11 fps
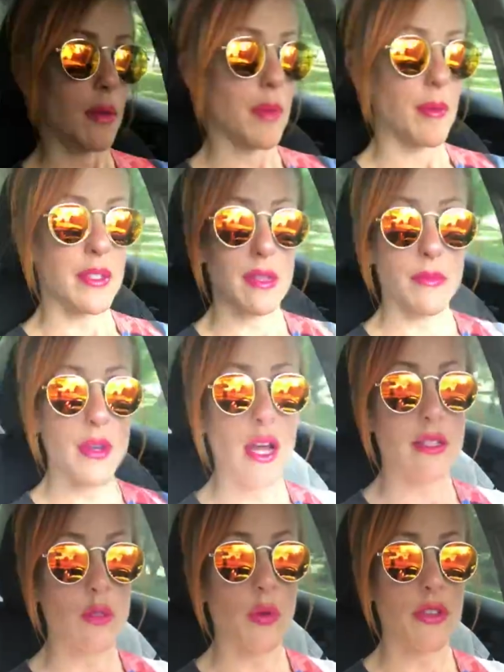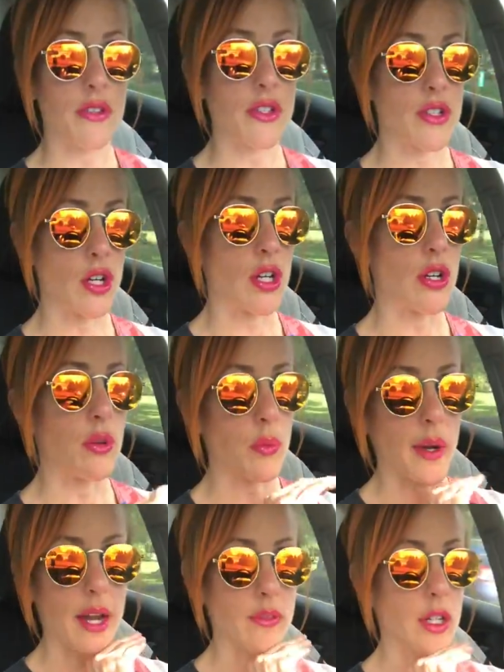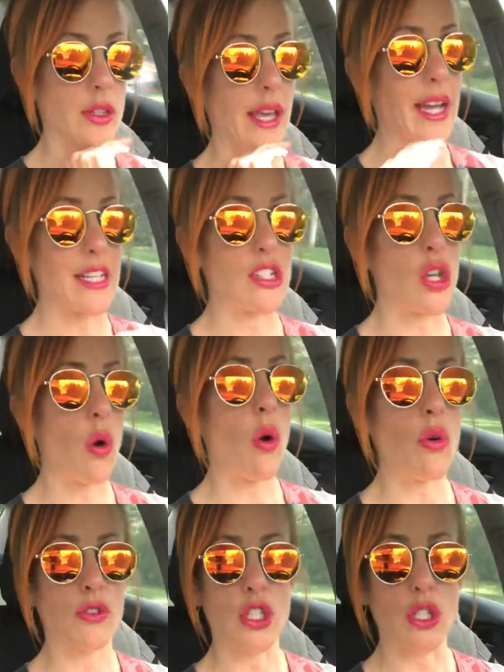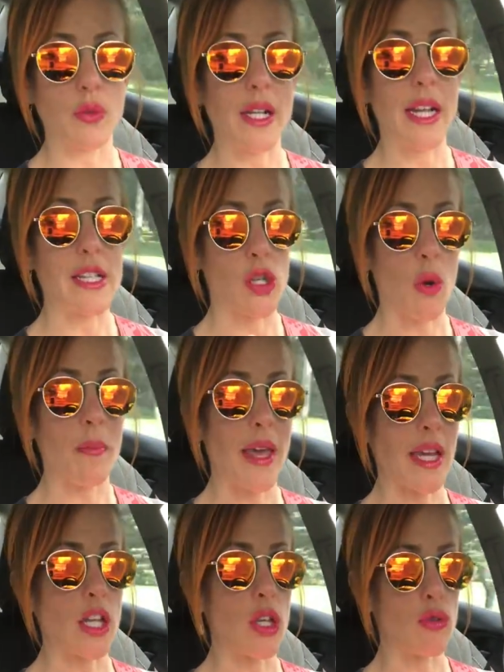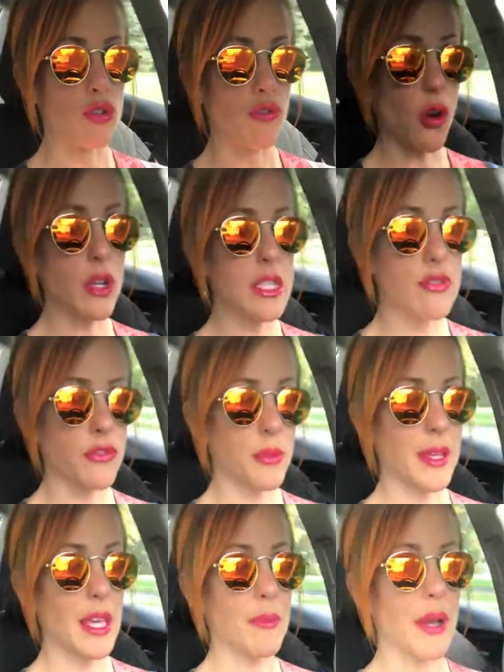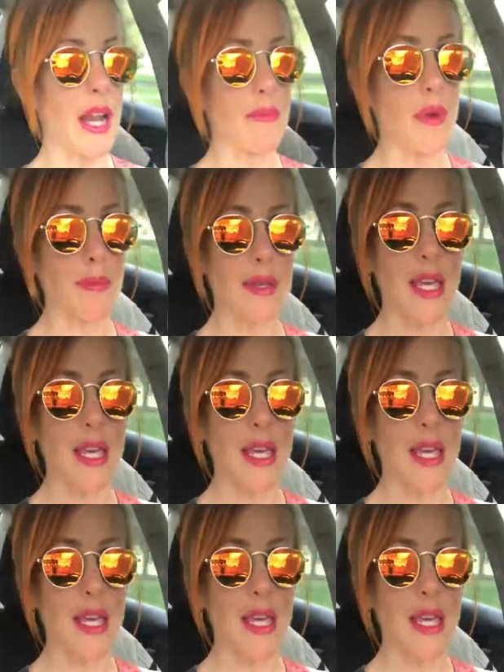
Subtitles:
maybe some nuts with dessert or whatever. Like, I don't overdo it. I don't make it a huge focus for me, but I'm